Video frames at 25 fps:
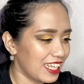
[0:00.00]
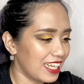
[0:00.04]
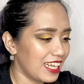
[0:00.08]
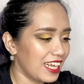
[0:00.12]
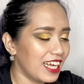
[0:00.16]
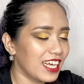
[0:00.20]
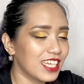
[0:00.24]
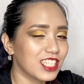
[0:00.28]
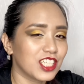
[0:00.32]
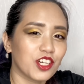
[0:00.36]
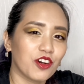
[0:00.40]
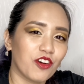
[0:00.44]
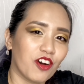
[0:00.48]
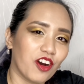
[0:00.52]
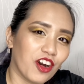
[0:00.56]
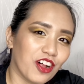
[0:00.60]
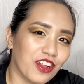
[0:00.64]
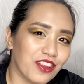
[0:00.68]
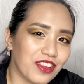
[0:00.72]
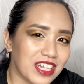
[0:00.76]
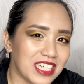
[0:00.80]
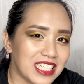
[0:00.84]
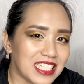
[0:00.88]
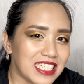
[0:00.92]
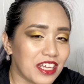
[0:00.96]
So all
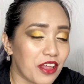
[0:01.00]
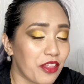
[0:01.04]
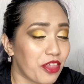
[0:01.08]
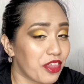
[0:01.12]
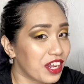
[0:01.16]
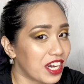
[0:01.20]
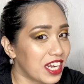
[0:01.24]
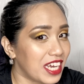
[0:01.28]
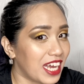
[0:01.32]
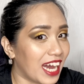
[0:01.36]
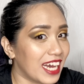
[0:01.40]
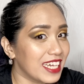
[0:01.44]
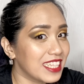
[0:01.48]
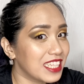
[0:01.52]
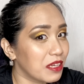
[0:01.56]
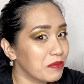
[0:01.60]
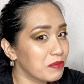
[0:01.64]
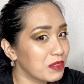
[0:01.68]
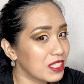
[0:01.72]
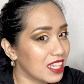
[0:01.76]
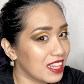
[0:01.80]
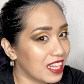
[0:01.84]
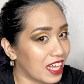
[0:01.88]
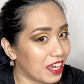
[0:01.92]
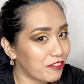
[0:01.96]
these three items
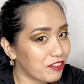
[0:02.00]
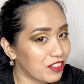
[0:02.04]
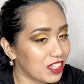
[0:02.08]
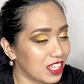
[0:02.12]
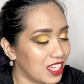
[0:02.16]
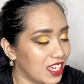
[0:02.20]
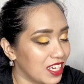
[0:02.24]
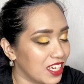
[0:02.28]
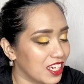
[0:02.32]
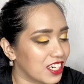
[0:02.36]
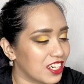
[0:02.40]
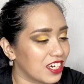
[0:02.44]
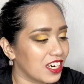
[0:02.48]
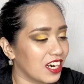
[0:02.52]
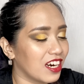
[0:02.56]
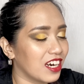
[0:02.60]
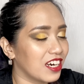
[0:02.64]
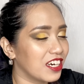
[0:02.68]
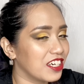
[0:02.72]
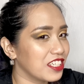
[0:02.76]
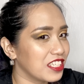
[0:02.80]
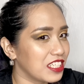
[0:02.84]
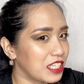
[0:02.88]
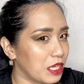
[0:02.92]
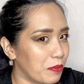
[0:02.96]
left here are
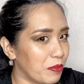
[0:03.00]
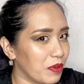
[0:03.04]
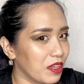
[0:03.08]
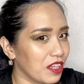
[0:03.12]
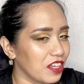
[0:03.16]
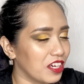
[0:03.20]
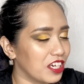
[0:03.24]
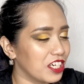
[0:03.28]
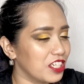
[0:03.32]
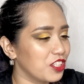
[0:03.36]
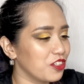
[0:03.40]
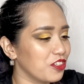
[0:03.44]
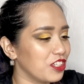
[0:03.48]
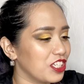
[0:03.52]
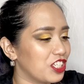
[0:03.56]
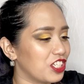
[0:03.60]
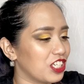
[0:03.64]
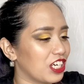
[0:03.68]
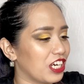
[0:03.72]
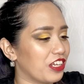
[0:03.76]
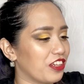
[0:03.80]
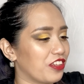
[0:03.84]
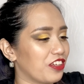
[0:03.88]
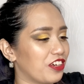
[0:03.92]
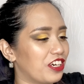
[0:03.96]
similar to each
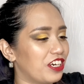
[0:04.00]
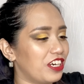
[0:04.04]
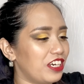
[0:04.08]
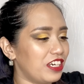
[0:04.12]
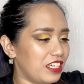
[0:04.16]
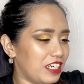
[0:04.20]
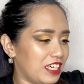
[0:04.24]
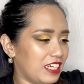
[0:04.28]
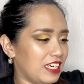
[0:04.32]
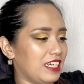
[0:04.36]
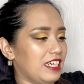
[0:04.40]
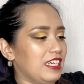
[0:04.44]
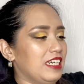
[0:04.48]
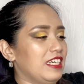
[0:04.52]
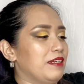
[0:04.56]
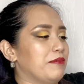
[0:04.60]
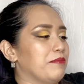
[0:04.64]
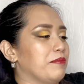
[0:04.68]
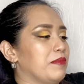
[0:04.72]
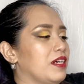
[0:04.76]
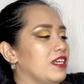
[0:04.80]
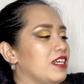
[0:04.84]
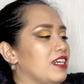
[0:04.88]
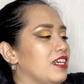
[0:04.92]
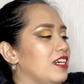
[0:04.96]
other,
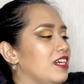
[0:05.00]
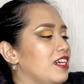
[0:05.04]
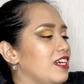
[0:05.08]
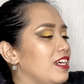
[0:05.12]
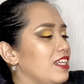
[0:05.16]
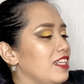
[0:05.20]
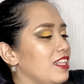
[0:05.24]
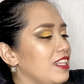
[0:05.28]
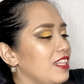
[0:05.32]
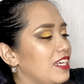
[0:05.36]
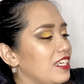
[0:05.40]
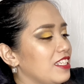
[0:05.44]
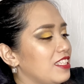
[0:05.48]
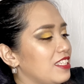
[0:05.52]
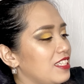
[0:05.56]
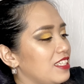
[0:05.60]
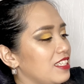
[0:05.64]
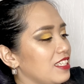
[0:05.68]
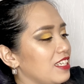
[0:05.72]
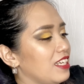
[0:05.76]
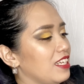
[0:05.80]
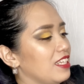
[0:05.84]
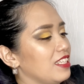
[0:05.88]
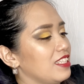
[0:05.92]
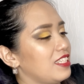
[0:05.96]
but let's
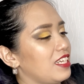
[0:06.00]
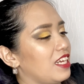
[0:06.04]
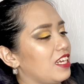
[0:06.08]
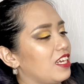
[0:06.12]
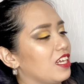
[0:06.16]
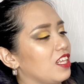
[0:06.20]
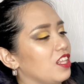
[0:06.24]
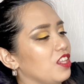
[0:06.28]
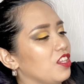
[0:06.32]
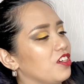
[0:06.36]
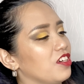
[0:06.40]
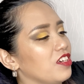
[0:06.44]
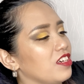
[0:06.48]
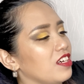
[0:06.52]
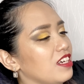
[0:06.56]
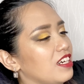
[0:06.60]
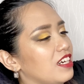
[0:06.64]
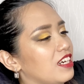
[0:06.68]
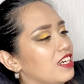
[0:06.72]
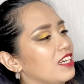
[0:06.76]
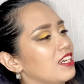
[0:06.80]
take a look.